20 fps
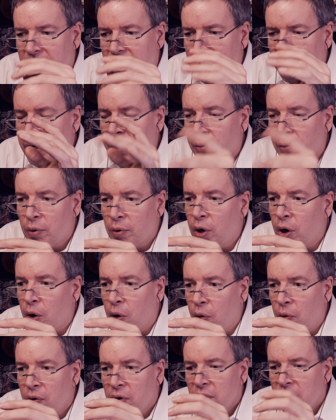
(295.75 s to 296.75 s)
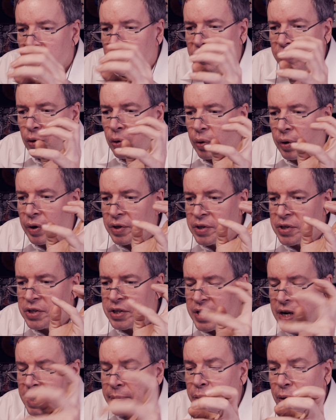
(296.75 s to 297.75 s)
in a row for a
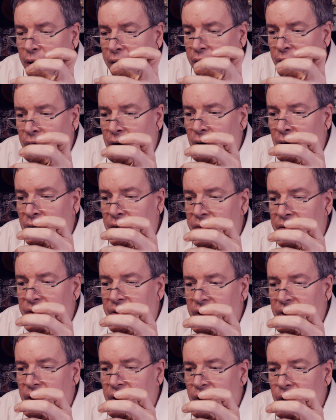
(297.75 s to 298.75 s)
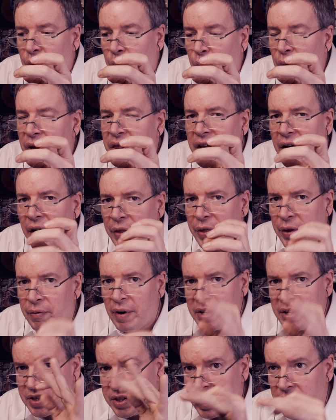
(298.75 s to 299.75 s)
steeper curve without the
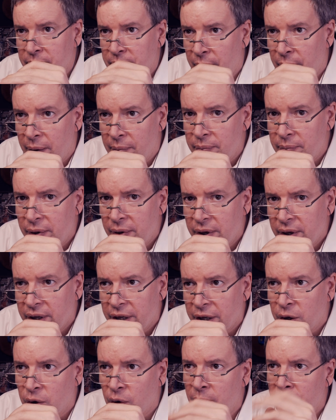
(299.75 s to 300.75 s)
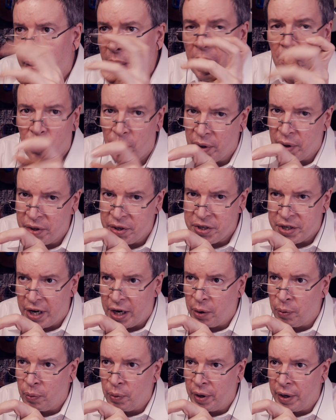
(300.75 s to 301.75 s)
resonant bump, you know, a Butterworth
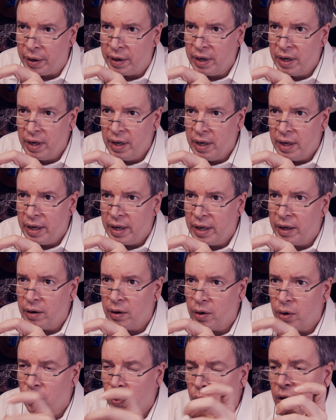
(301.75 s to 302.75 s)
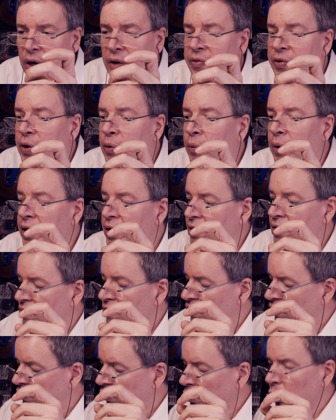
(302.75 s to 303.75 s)
style one, Or if you wanted to
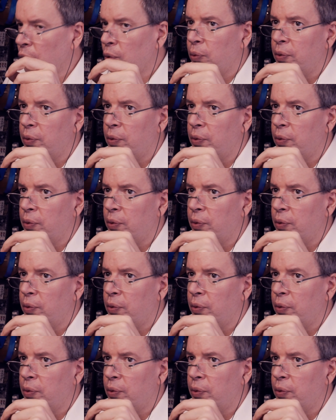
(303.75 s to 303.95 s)
fool